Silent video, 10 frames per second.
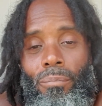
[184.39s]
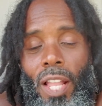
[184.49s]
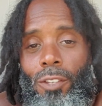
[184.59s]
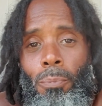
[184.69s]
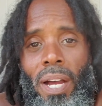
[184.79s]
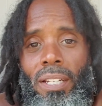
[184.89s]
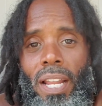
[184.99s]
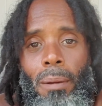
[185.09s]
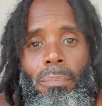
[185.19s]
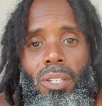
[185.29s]
And you might
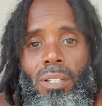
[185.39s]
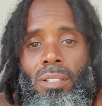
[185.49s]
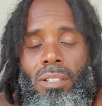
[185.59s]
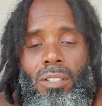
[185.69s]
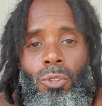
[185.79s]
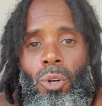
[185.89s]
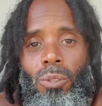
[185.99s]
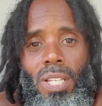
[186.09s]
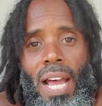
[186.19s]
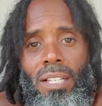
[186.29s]
not be,
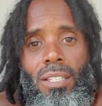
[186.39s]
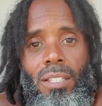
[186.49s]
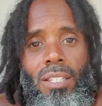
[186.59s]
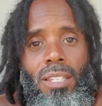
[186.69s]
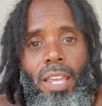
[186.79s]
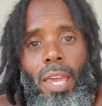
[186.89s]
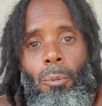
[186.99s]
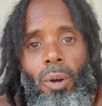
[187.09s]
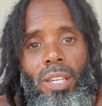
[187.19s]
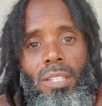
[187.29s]
toxic the same
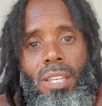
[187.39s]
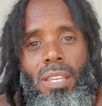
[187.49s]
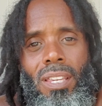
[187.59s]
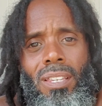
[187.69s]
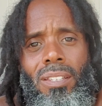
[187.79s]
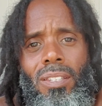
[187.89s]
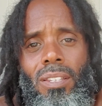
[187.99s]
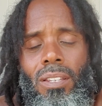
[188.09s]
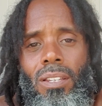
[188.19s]
way as he is.